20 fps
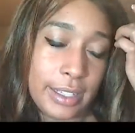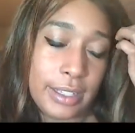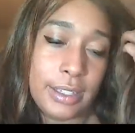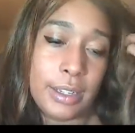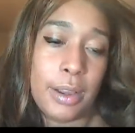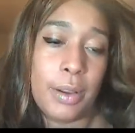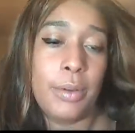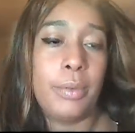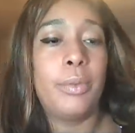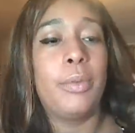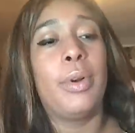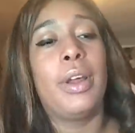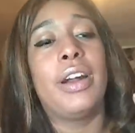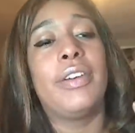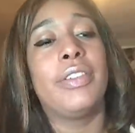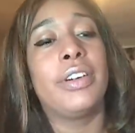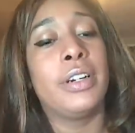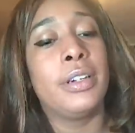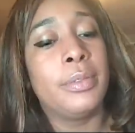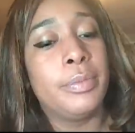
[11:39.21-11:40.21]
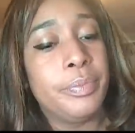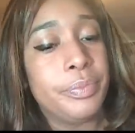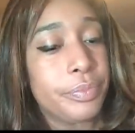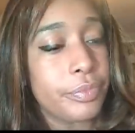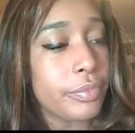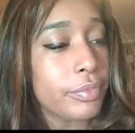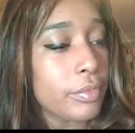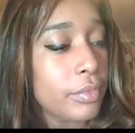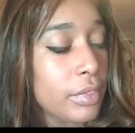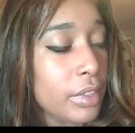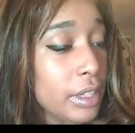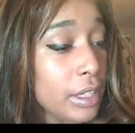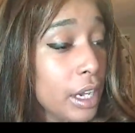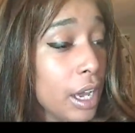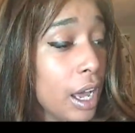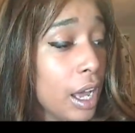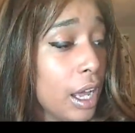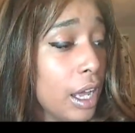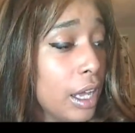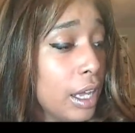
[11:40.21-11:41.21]
so whatever.
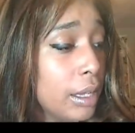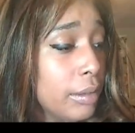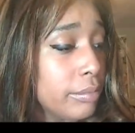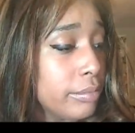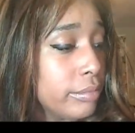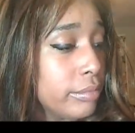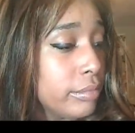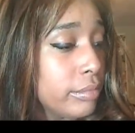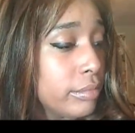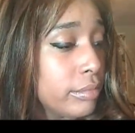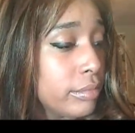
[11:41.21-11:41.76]
I